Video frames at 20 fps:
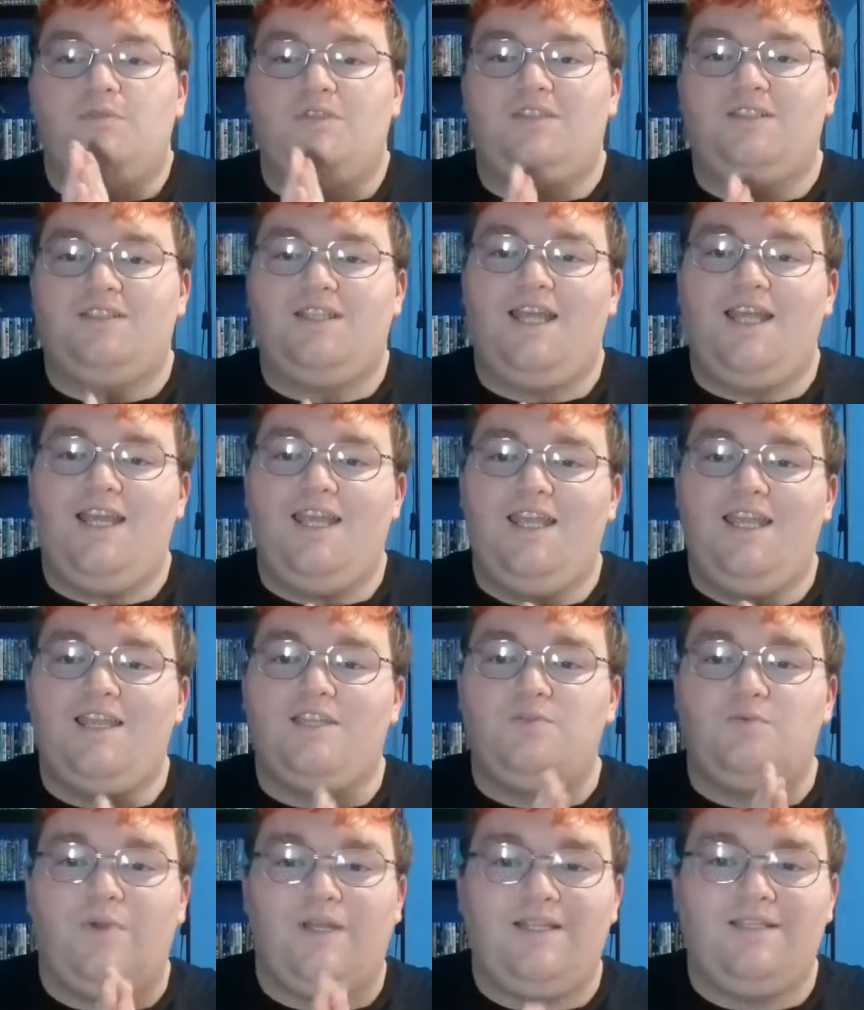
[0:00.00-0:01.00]
But today
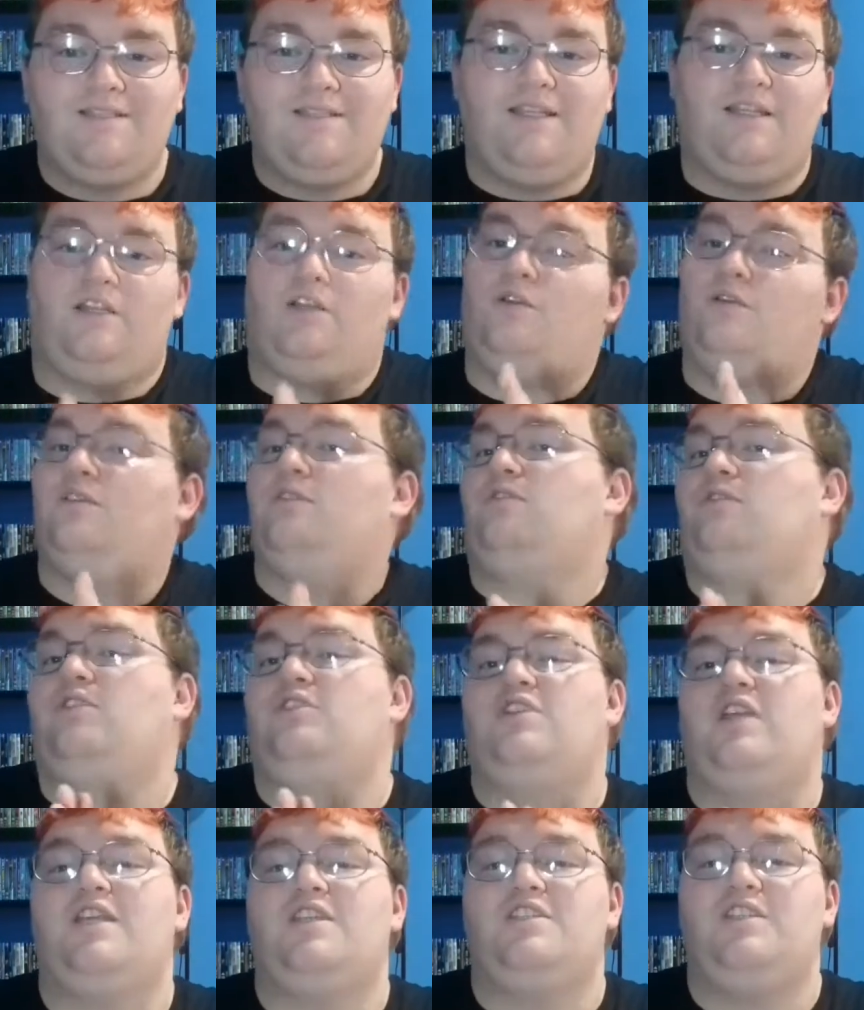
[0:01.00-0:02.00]
is Wednesday, and I know I'm
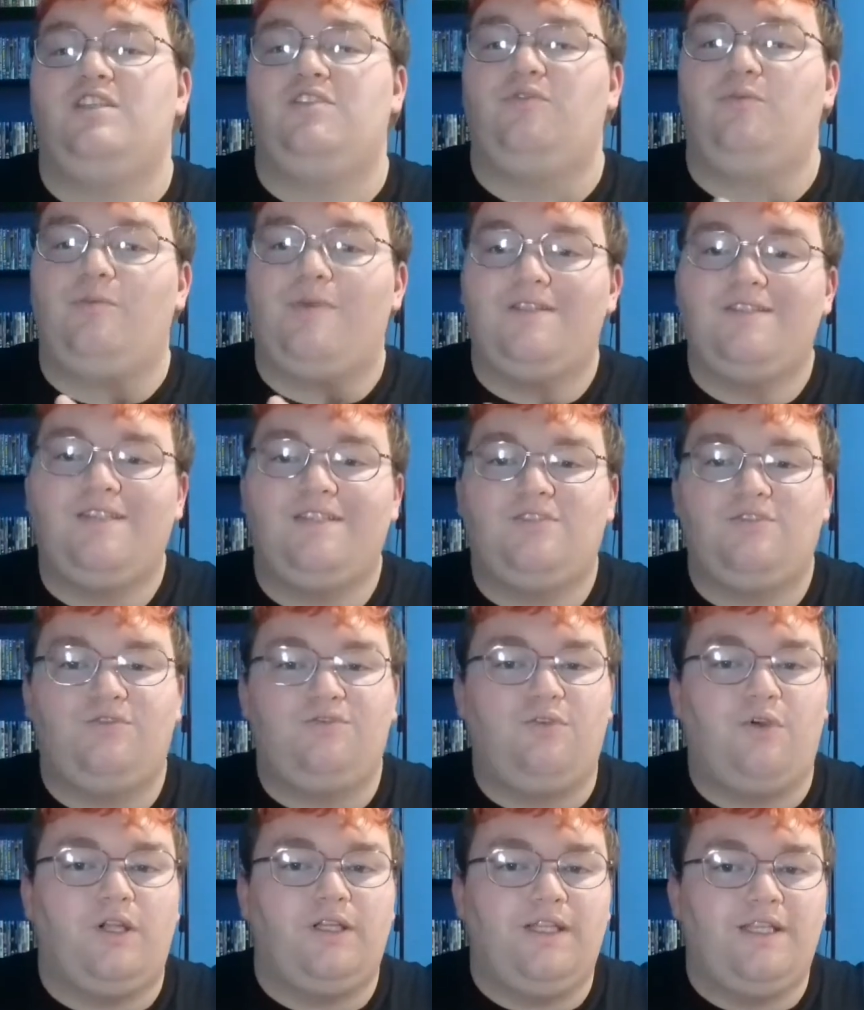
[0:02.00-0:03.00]
going to change these from Wednesdays to
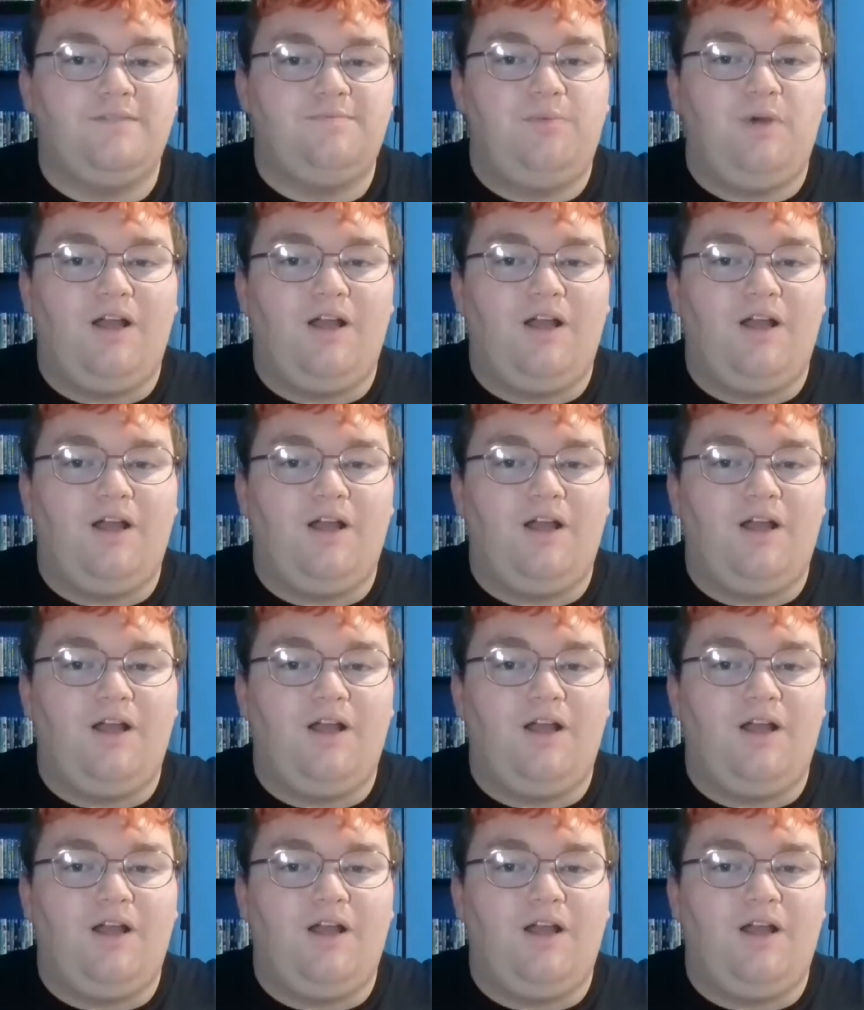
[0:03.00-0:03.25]
Fridays,